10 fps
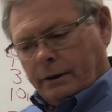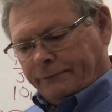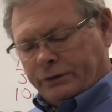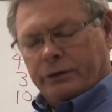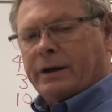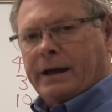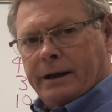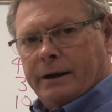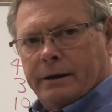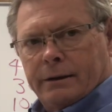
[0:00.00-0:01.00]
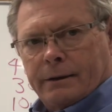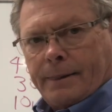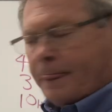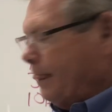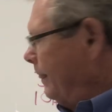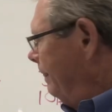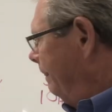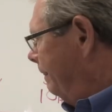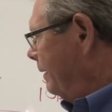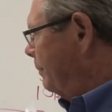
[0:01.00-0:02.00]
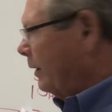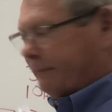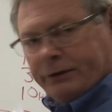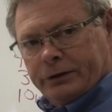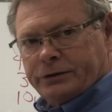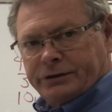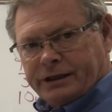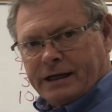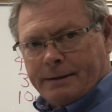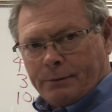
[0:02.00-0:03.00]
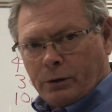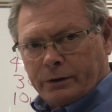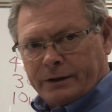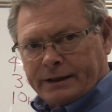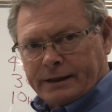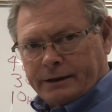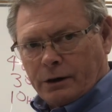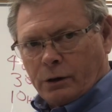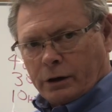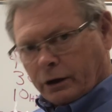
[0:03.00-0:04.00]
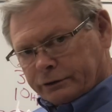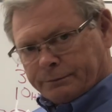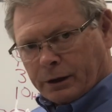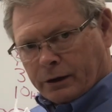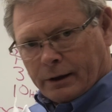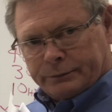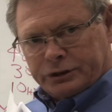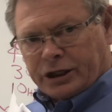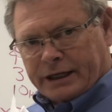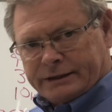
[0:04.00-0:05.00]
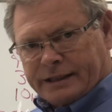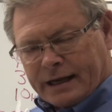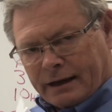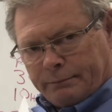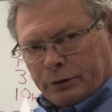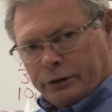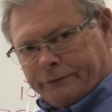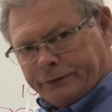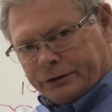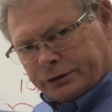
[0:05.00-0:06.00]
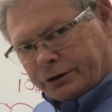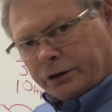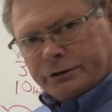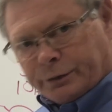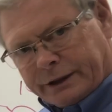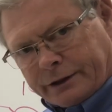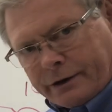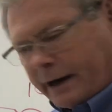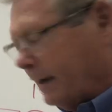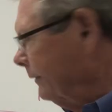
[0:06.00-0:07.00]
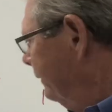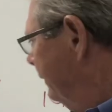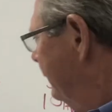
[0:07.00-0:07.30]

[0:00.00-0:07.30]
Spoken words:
if you need to put fuses in that motor to get it going because it burned up, you changed it out, it blew the fuses because it went to ground,